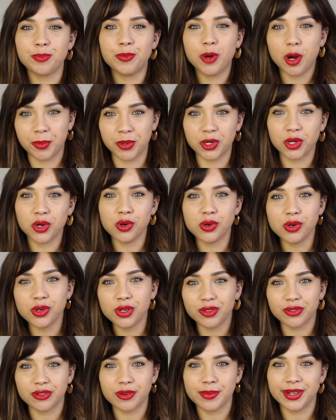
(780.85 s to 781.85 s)
you pop a
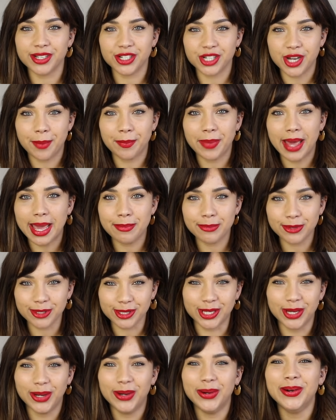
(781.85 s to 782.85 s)
cork from a champagne
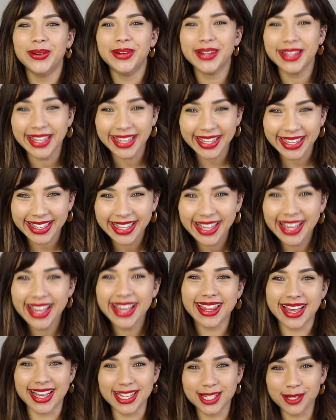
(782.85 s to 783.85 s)
bottle.
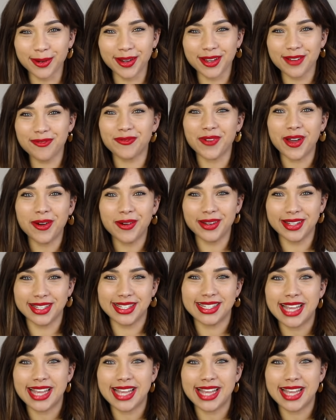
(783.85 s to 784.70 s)
That's what it felt and